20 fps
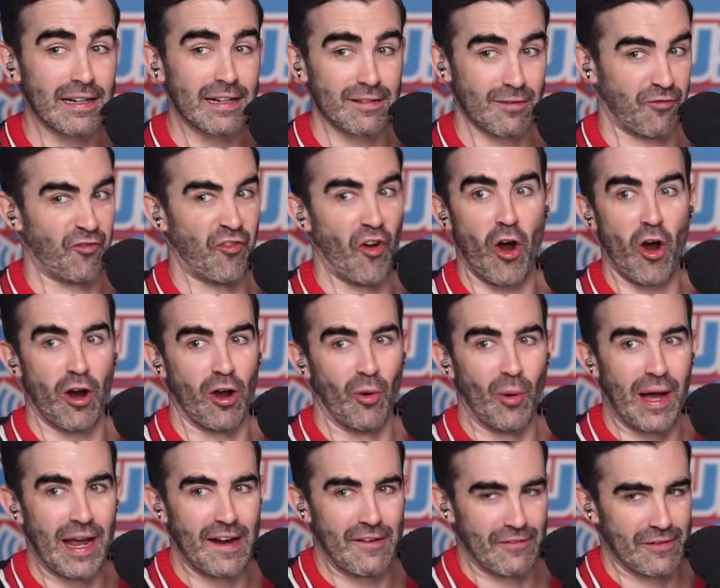It's far
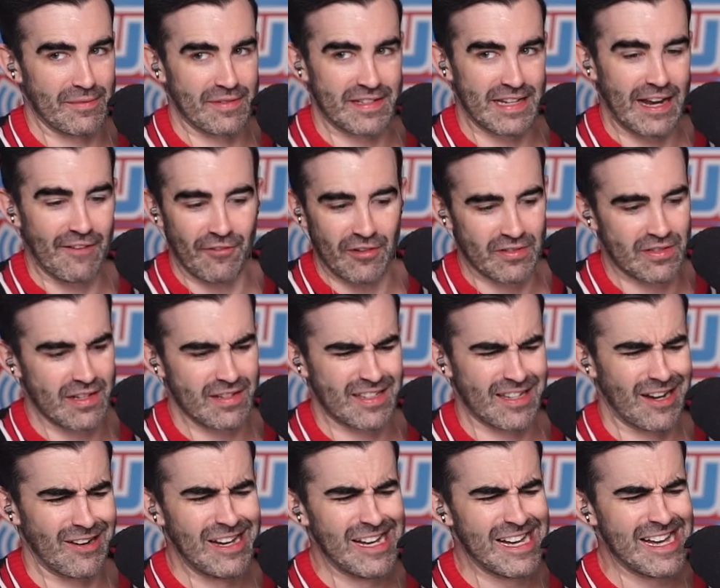away from San
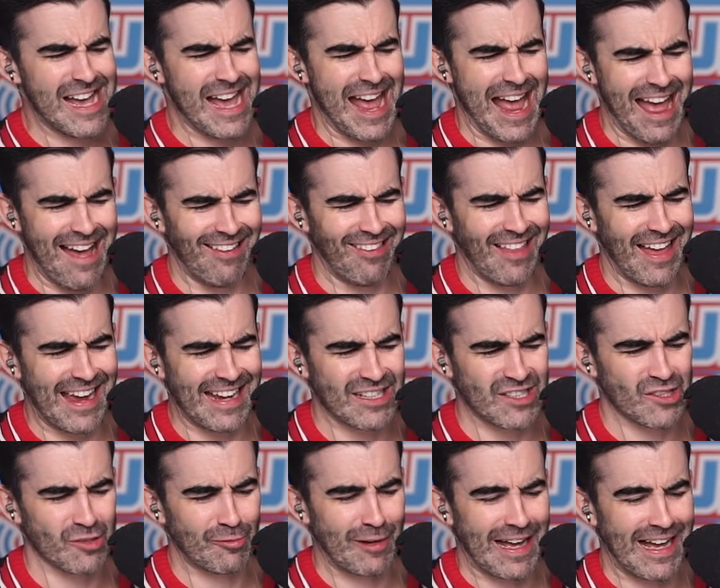Francisco. LA
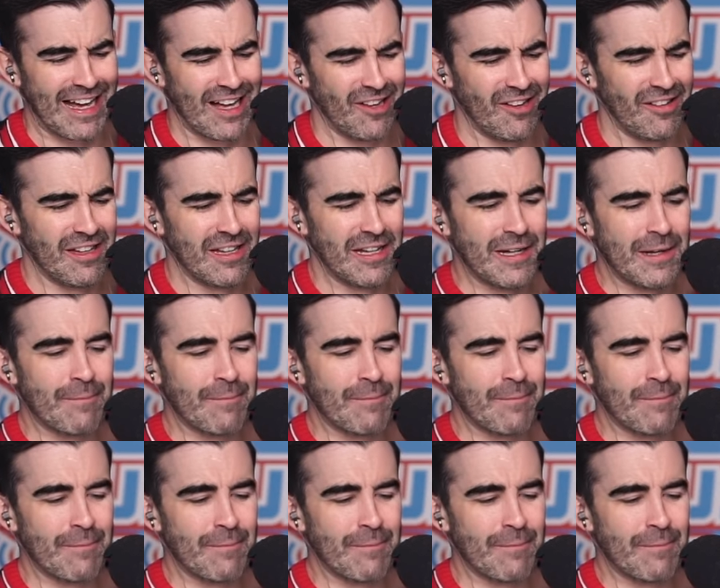as well.